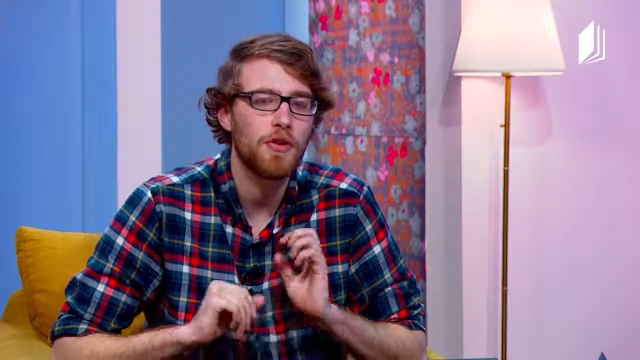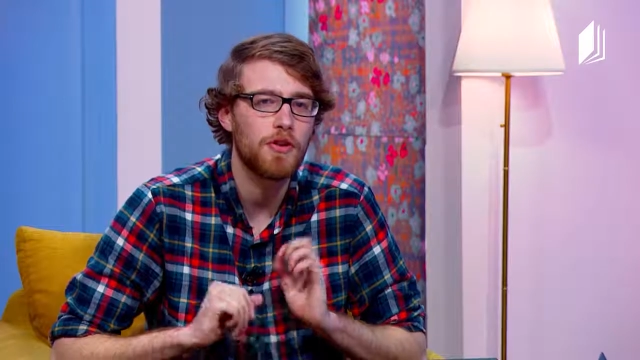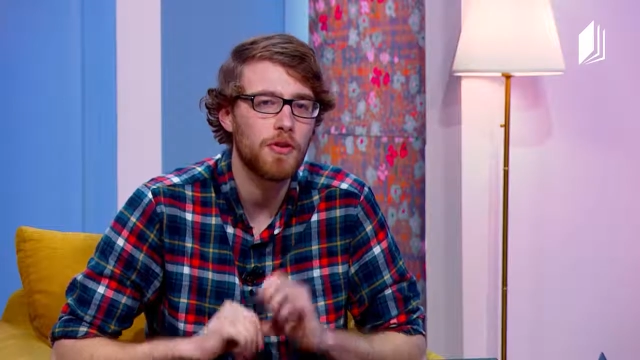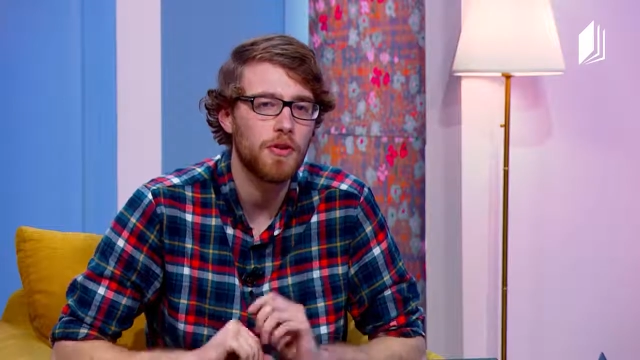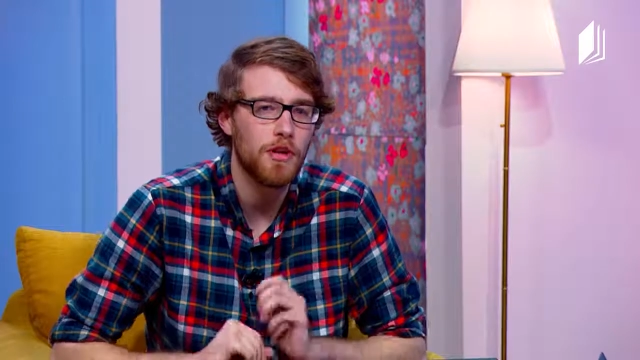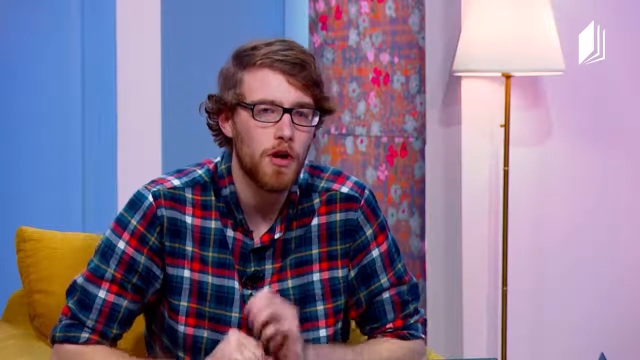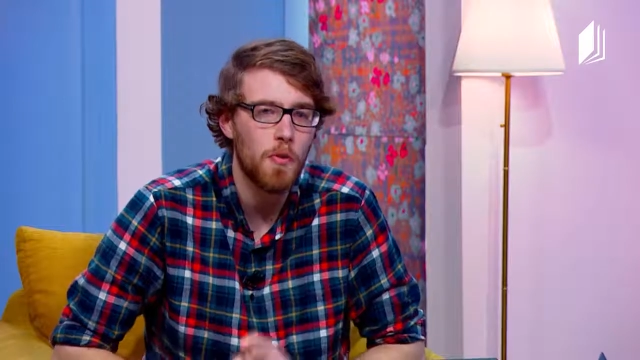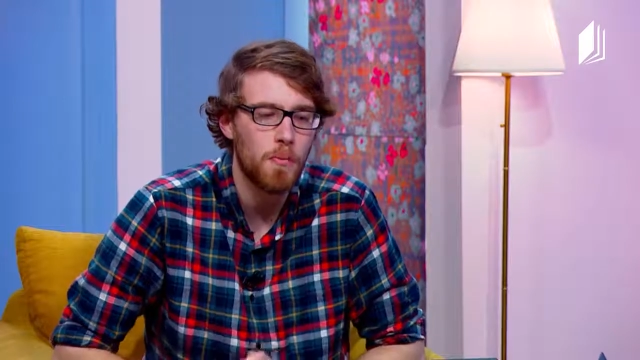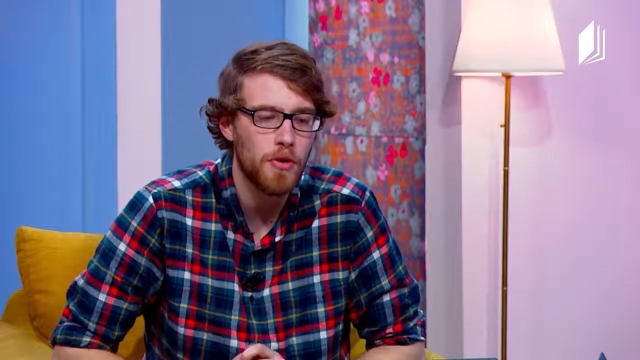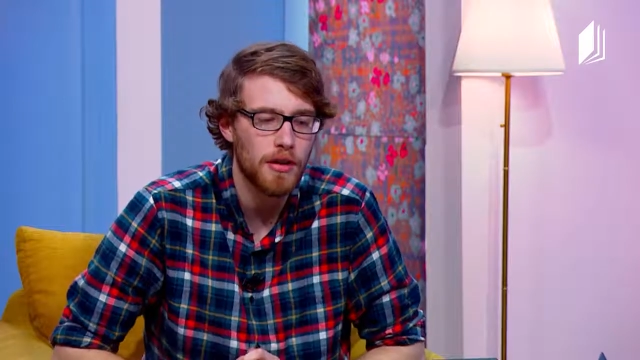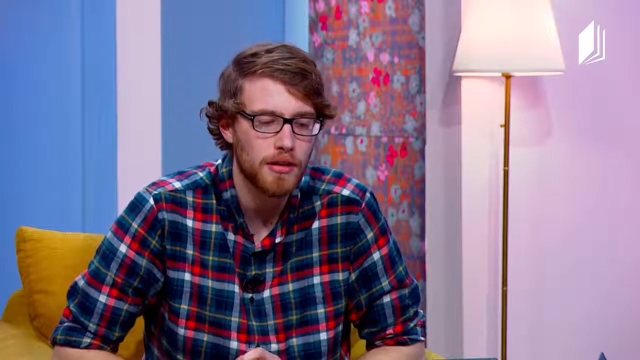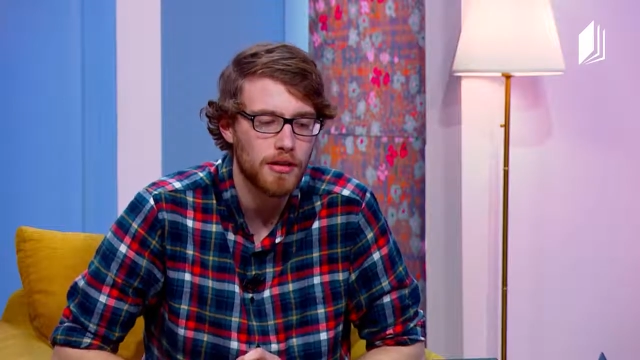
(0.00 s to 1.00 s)
your
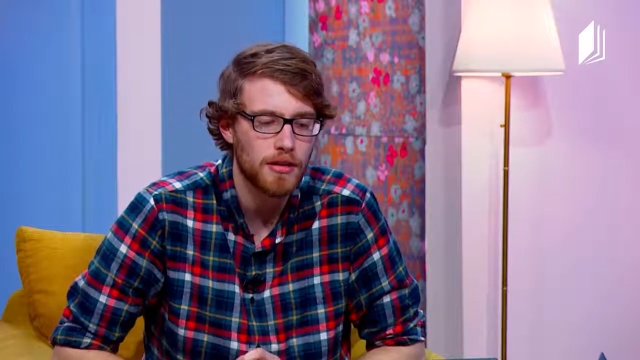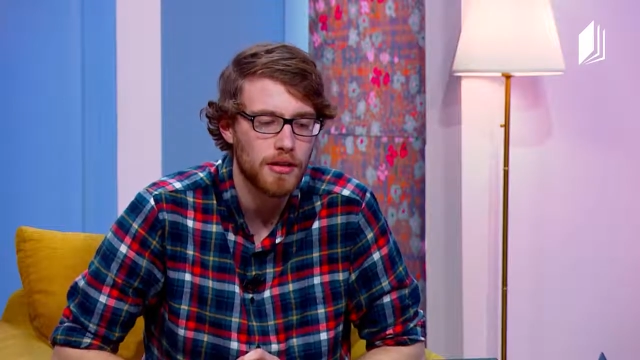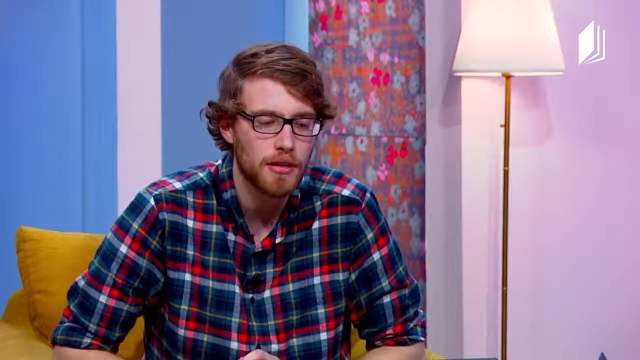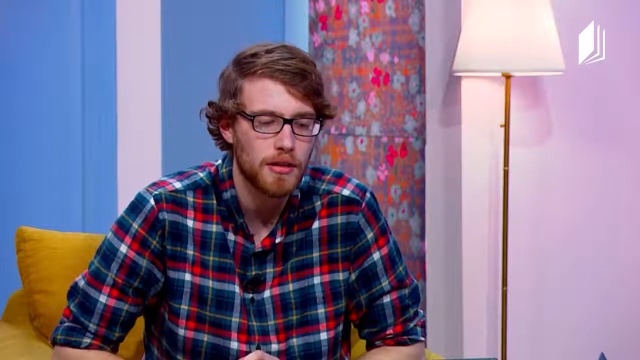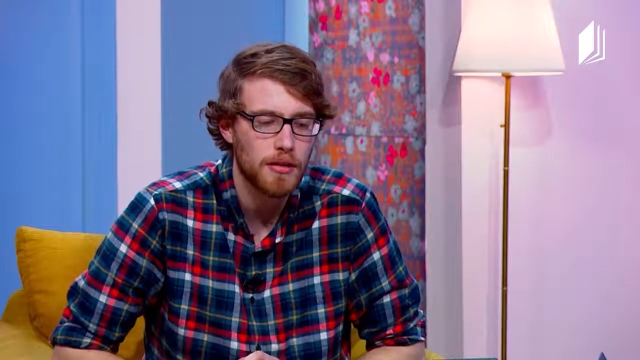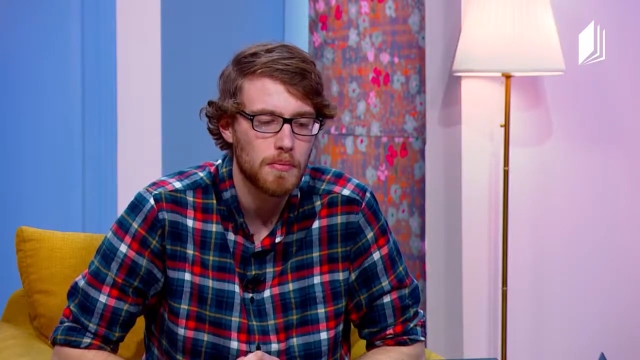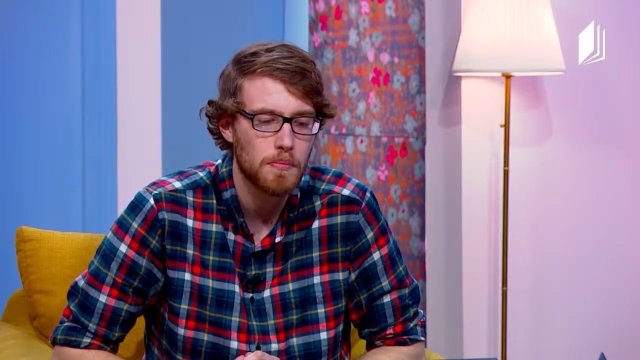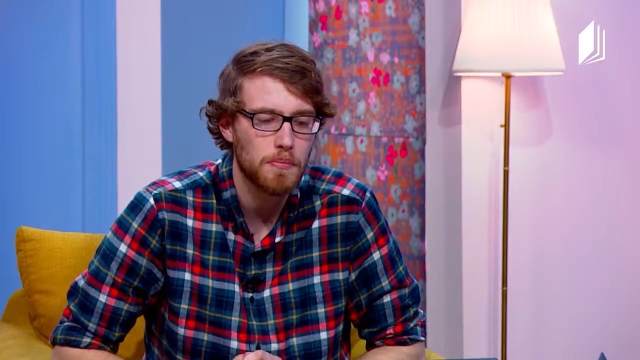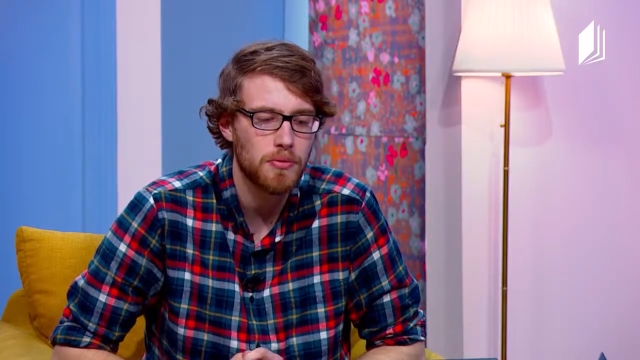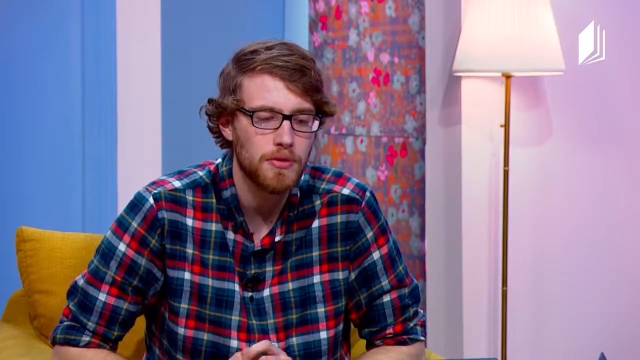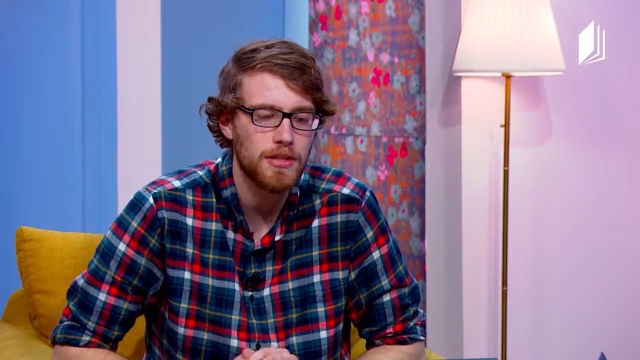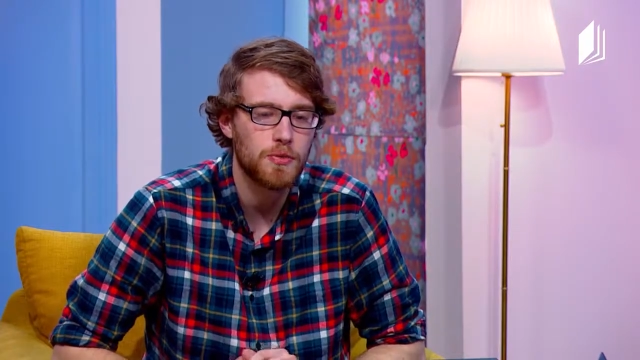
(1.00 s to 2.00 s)
homework,
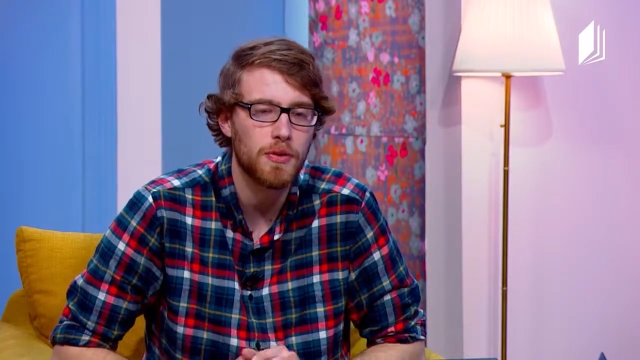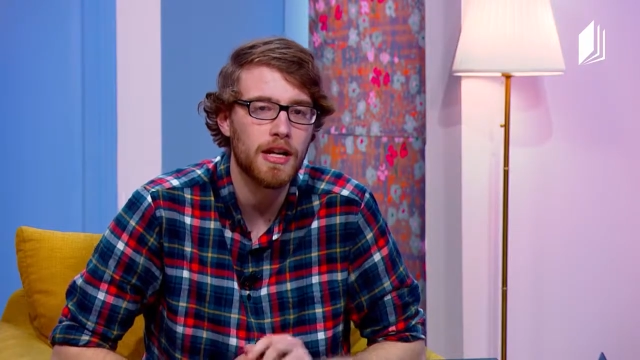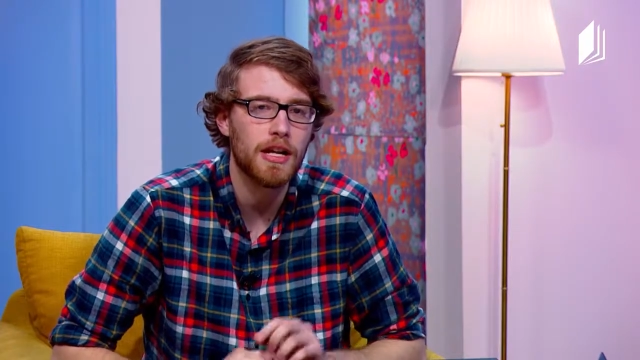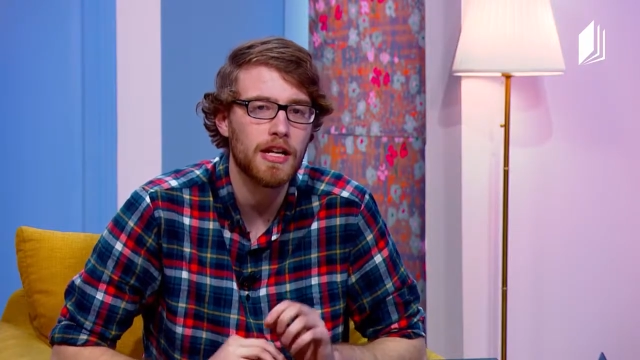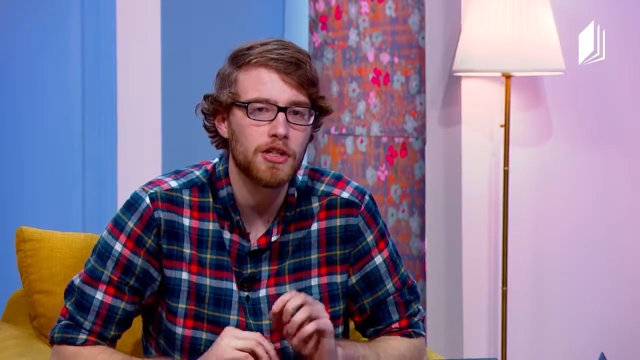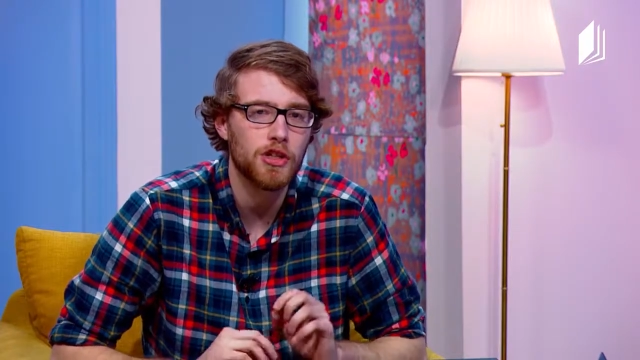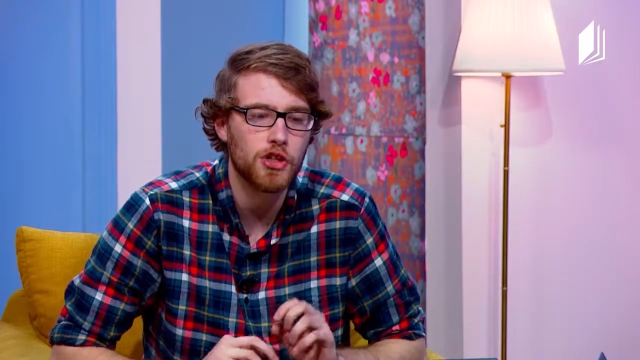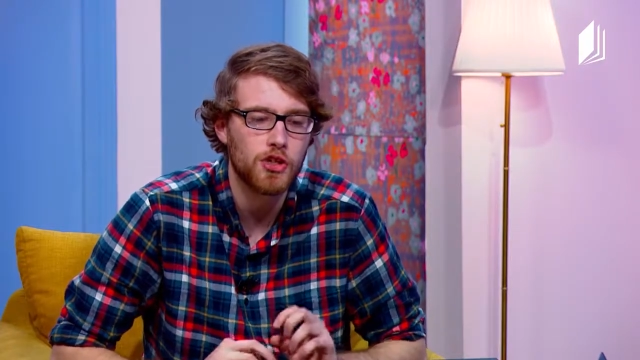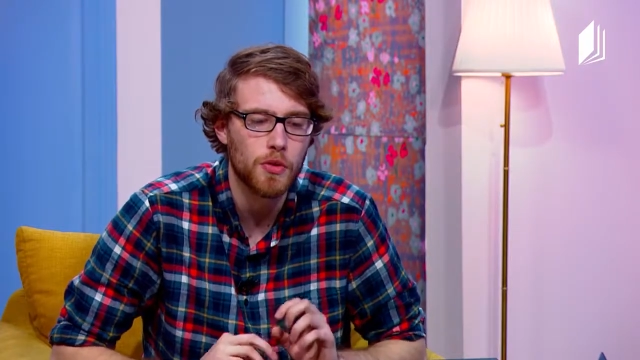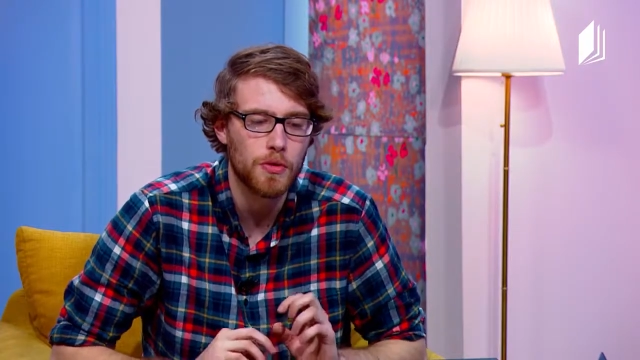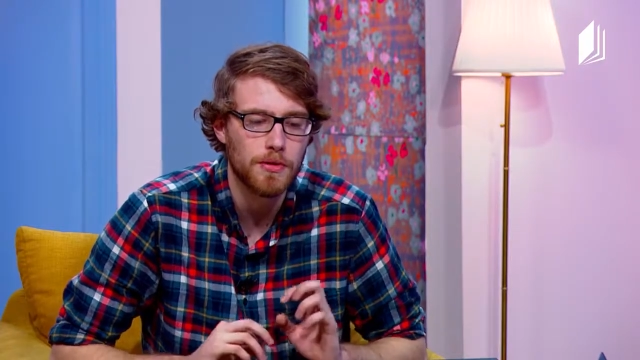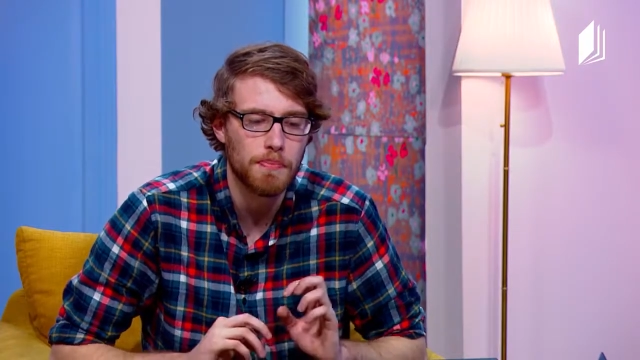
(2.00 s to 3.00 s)
please write a
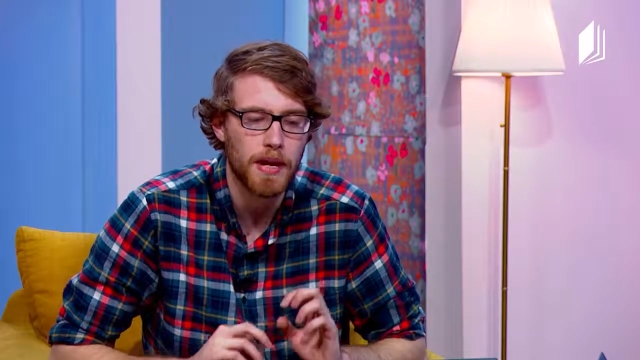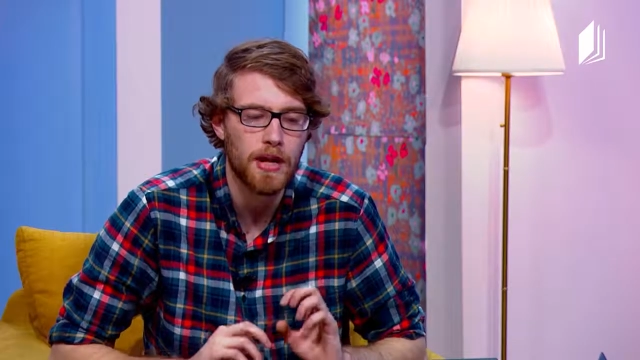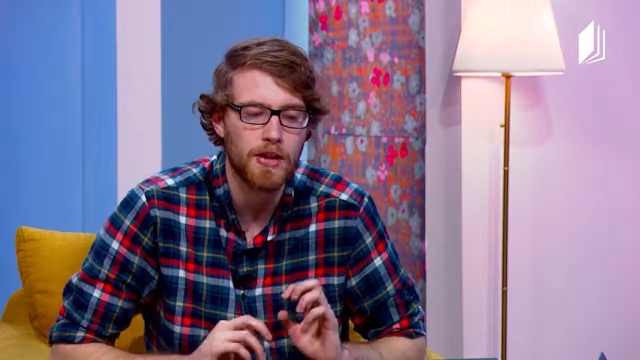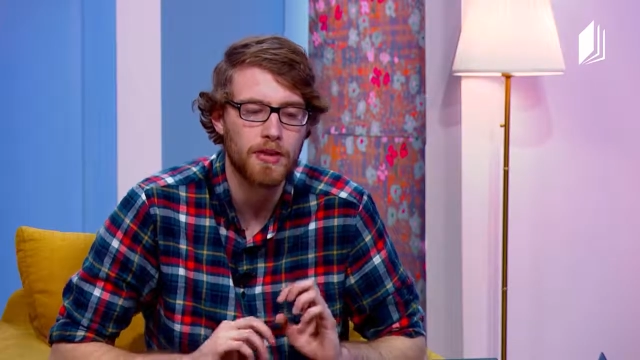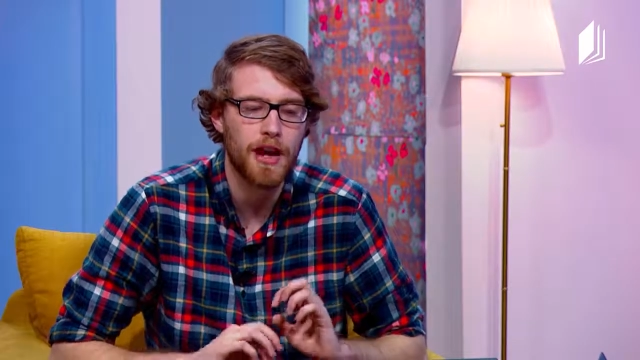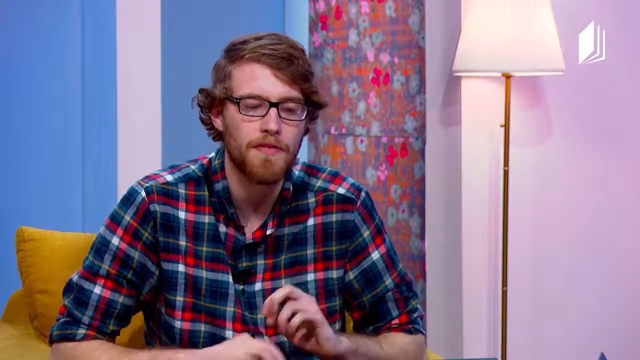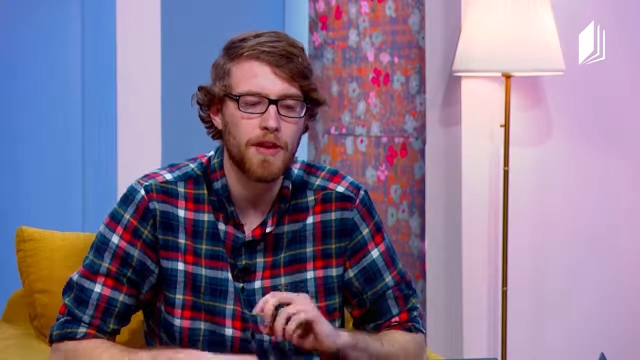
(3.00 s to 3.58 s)
short paragraph